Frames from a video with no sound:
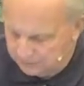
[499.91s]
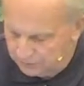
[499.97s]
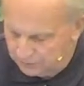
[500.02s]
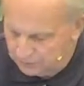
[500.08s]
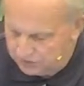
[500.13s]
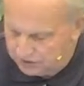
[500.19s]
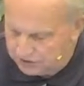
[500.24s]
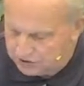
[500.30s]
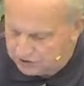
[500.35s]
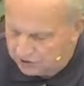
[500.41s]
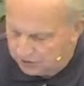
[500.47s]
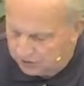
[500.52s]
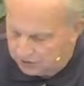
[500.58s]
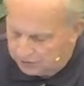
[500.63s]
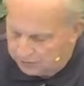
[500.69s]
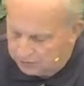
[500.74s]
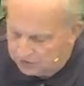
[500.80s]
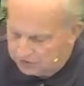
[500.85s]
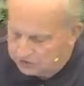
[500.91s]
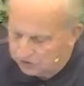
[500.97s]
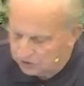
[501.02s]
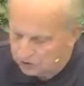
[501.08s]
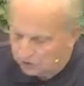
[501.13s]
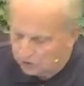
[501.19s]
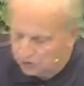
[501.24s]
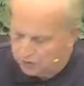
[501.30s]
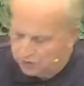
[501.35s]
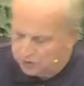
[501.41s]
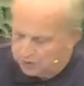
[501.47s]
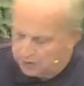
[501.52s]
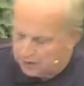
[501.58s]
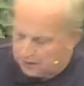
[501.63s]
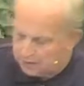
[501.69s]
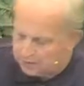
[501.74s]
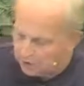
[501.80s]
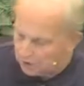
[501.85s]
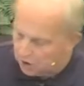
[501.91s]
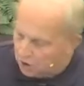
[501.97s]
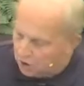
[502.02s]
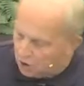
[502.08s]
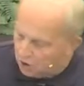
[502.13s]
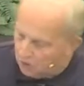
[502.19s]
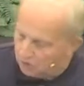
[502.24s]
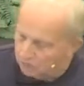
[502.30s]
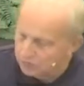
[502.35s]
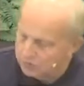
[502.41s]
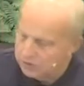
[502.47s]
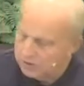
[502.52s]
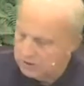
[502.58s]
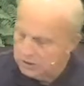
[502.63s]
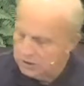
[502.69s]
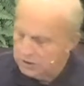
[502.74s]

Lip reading: Those ancient liberties included the common law,